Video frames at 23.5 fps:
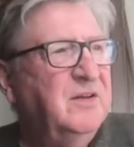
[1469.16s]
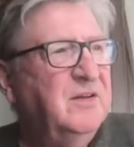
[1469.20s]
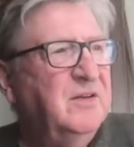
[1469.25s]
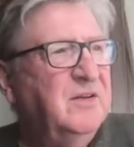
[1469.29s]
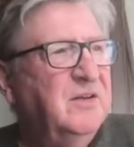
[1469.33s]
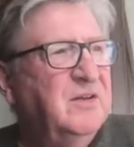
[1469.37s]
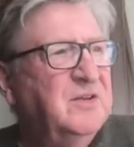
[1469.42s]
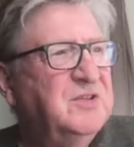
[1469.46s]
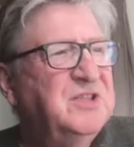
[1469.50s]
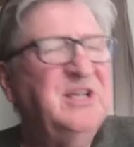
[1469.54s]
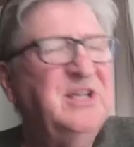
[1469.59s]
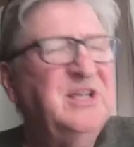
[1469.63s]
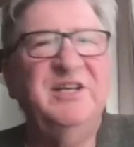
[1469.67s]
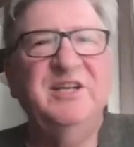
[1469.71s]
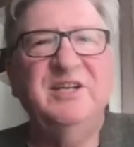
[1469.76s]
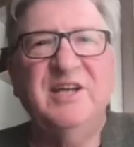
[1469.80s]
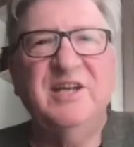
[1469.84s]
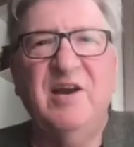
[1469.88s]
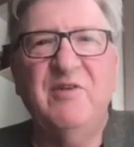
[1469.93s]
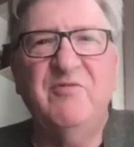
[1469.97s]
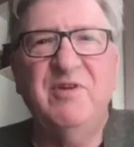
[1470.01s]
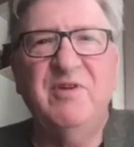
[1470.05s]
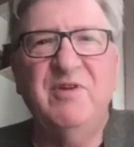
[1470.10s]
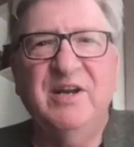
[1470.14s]
city
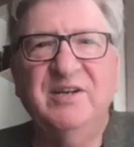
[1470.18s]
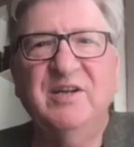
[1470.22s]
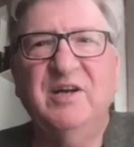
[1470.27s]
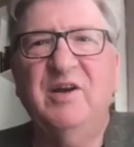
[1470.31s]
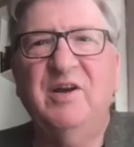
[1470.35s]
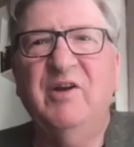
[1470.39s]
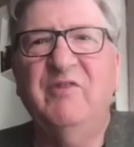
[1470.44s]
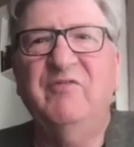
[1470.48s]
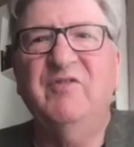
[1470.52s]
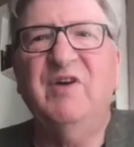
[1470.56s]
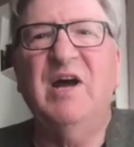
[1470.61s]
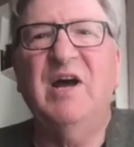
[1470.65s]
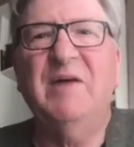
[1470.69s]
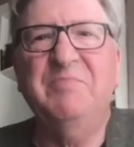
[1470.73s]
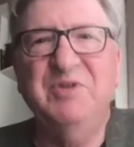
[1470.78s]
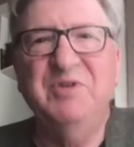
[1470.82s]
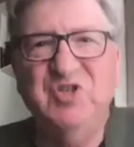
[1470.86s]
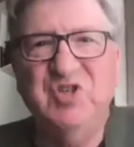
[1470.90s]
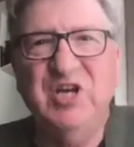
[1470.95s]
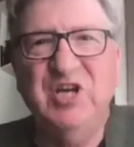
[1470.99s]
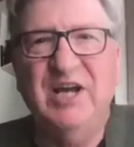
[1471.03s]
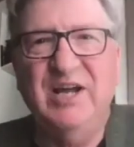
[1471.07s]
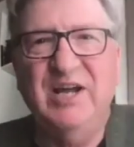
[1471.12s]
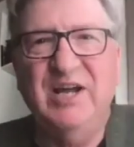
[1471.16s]
director of
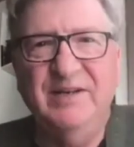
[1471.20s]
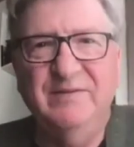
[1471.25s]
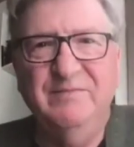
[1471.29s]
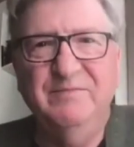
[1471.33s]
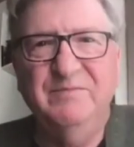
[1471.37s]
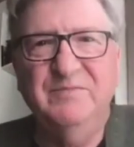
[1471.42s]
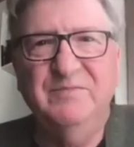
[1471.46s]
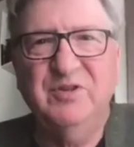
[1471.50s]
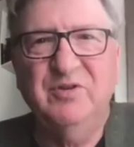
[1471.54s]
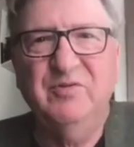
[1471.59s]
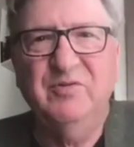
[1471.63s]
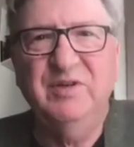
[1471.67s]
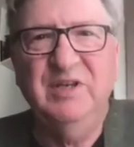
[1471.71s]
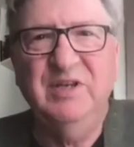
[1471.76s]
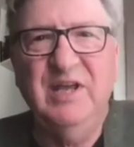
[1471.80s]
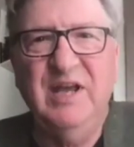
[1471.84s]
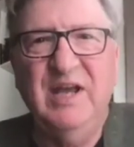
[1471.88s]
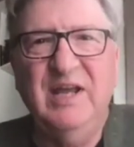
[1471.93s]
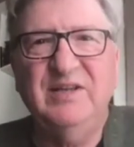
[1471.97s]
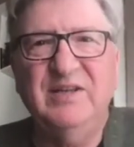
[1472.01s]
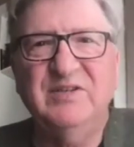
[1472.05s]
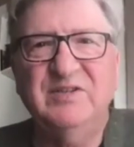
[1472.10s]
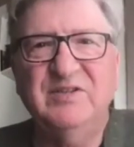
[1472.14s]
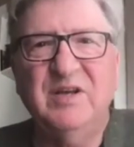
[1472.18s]
Abidjan. So he
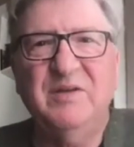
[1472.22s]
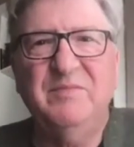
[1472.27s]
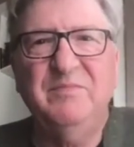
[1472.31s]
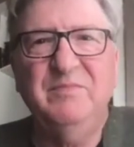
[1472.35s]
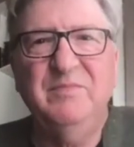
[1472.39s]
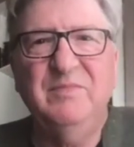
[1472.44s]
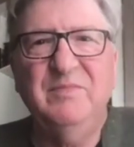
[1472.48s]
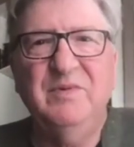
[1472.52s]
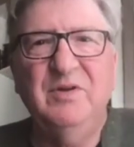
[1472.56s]
had some